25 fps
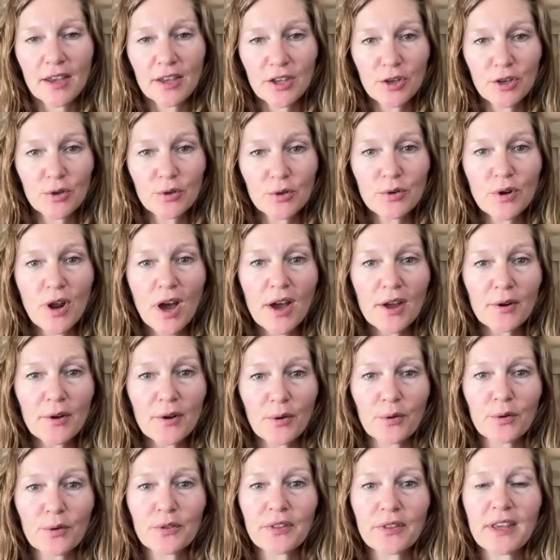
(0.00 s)
you not
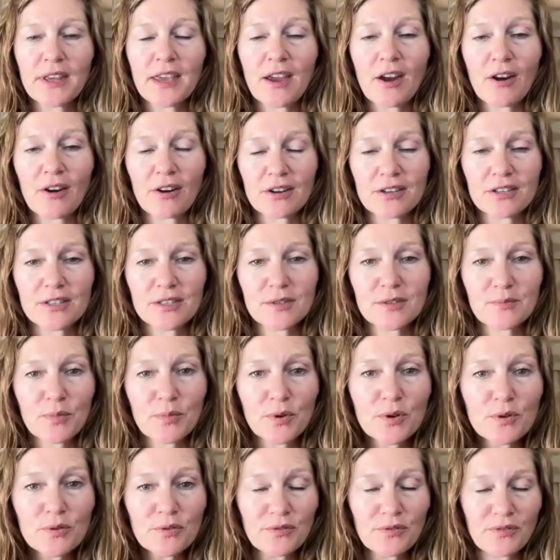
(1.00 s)
only are
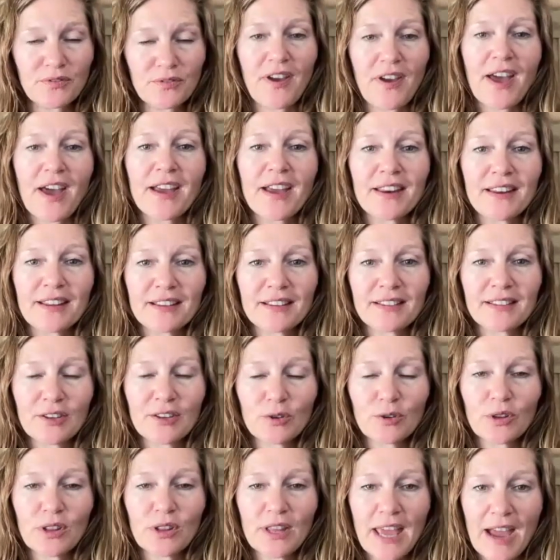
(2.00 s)
spoon fed
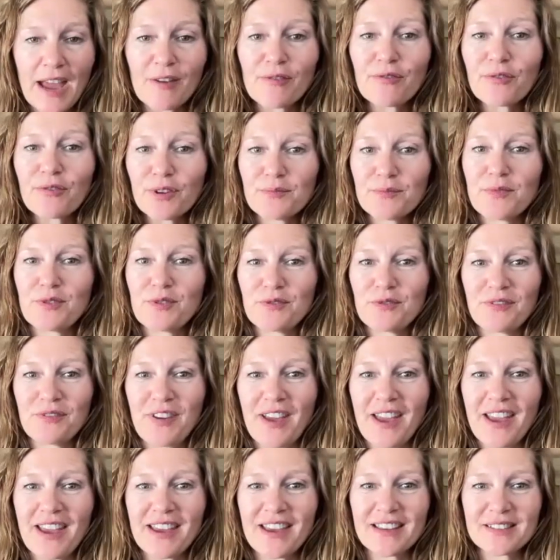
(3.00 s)
literally every moon
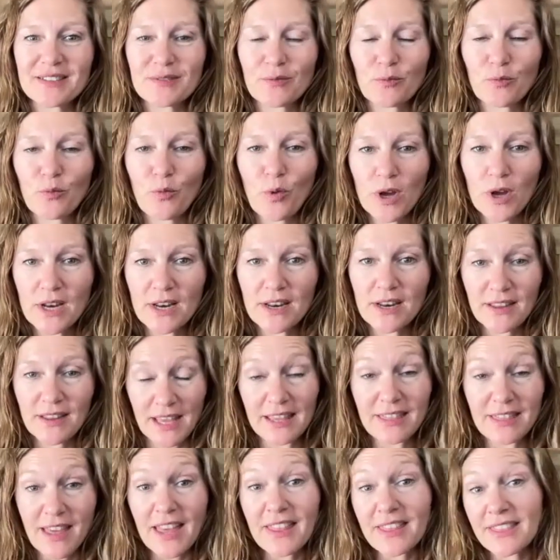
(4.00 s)
phase, what
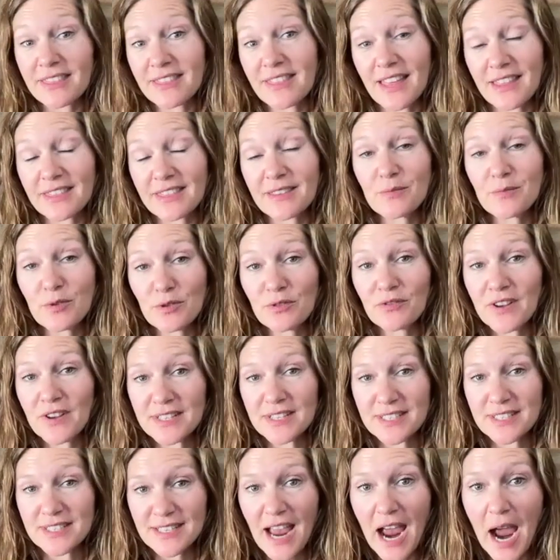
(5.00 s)
like that the moon
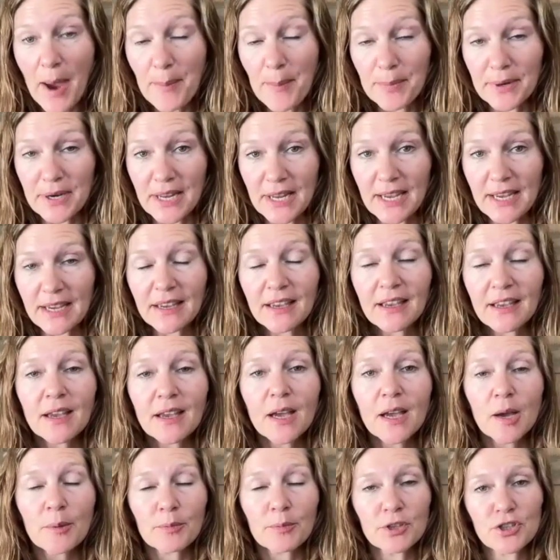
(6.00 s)
phase is happening,
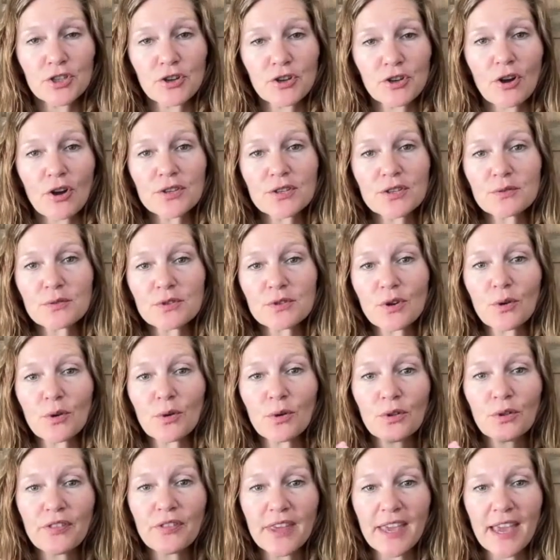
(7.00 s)
but you're also
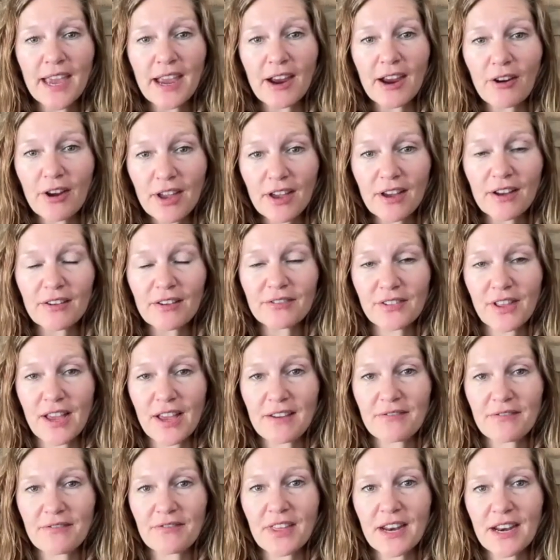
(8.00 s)
told the area of
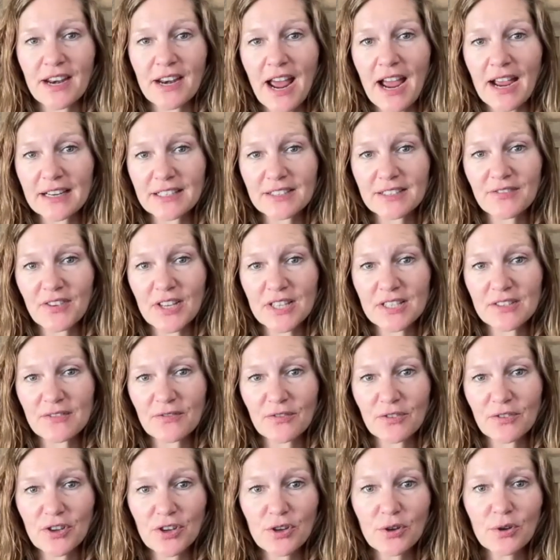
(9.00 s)
life that it activates
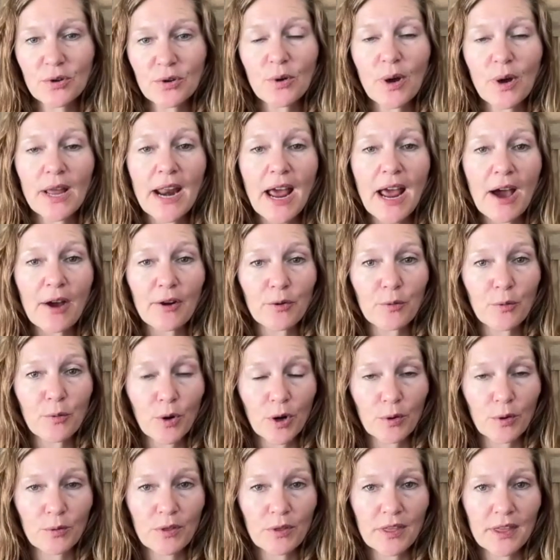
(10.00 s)
for you and how to
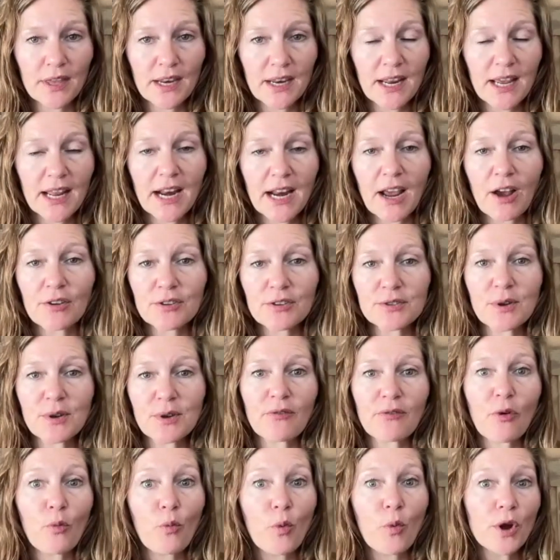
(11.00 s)
work with it. And I also
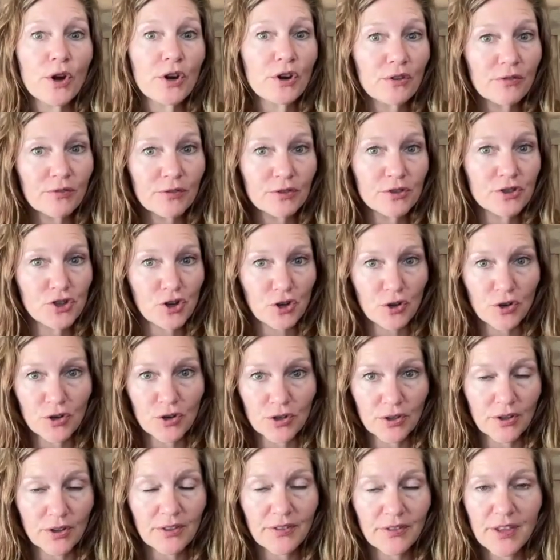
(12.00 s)
have a wonderful
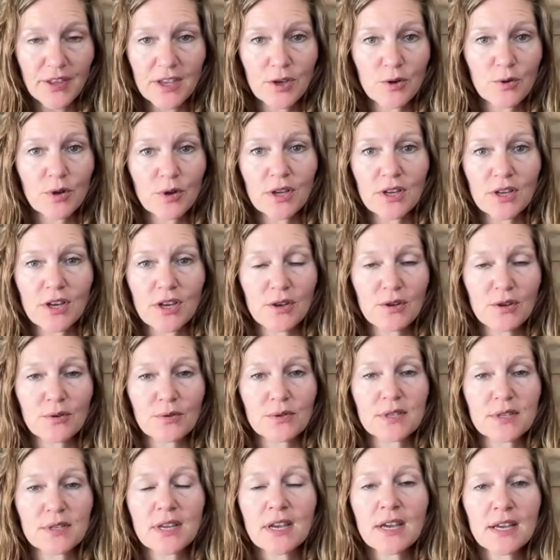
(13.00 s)
journal that you can
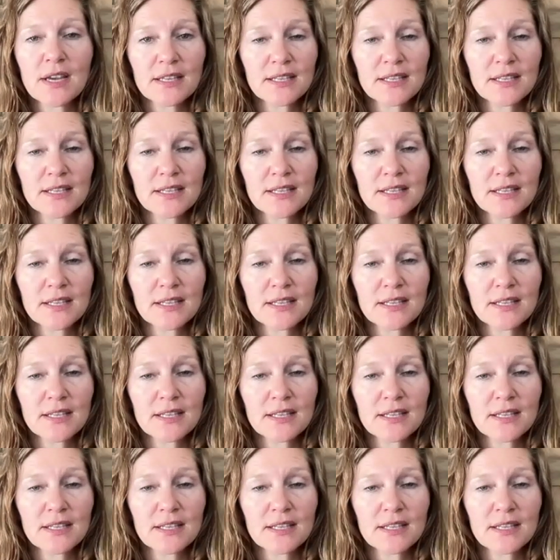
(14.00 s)
use